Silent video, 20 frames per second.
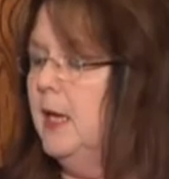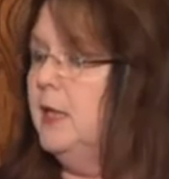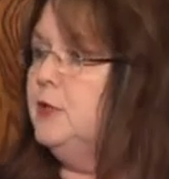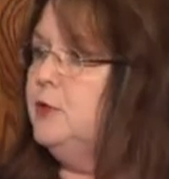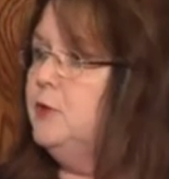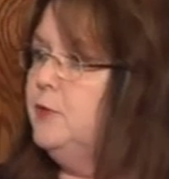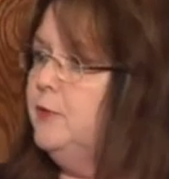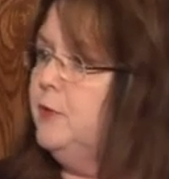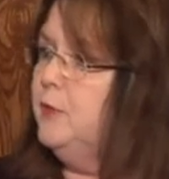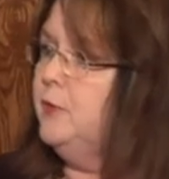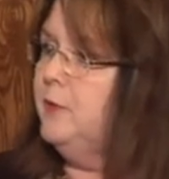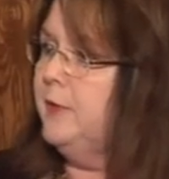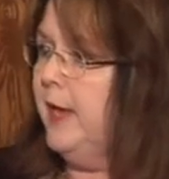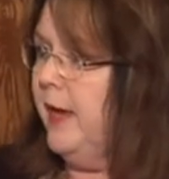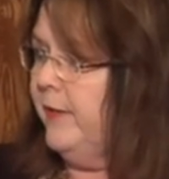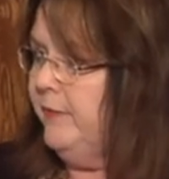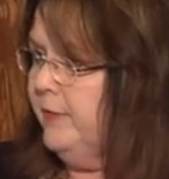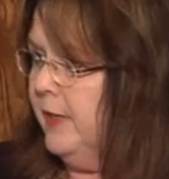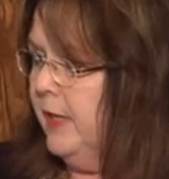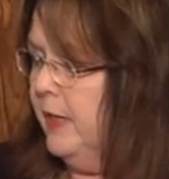too few
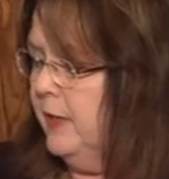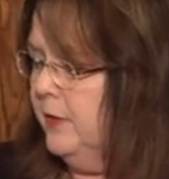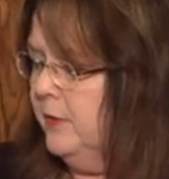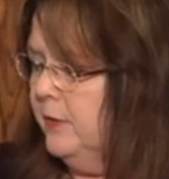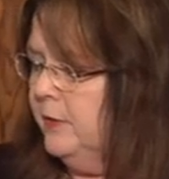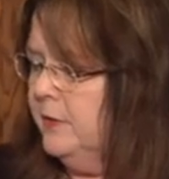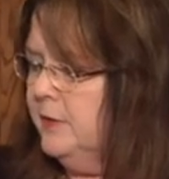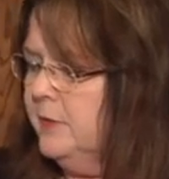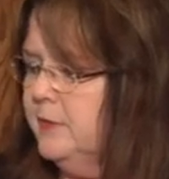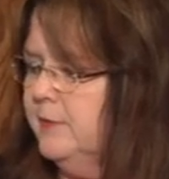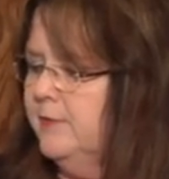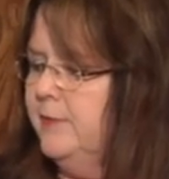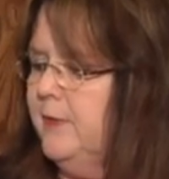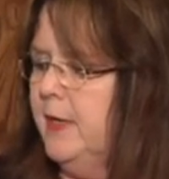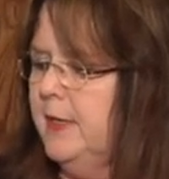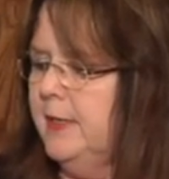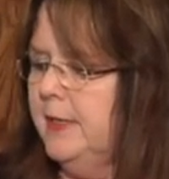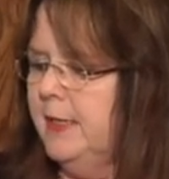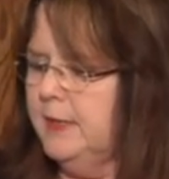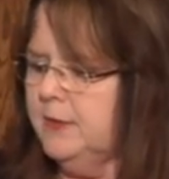navigators to
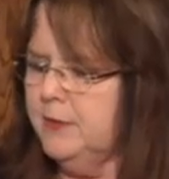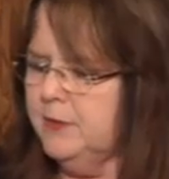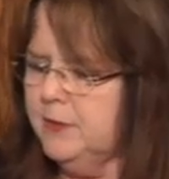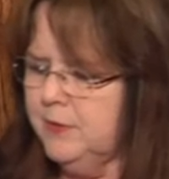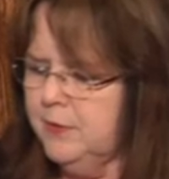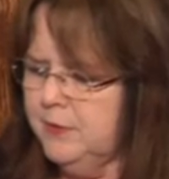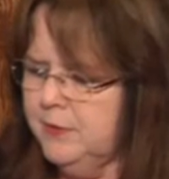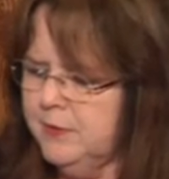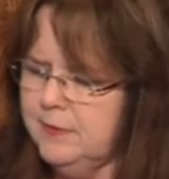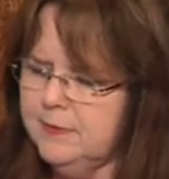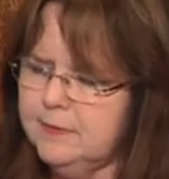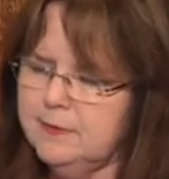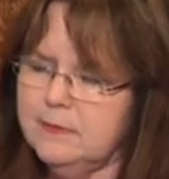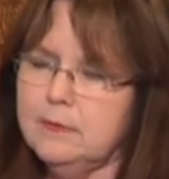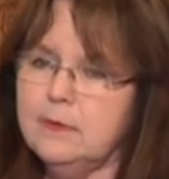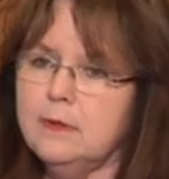find answers,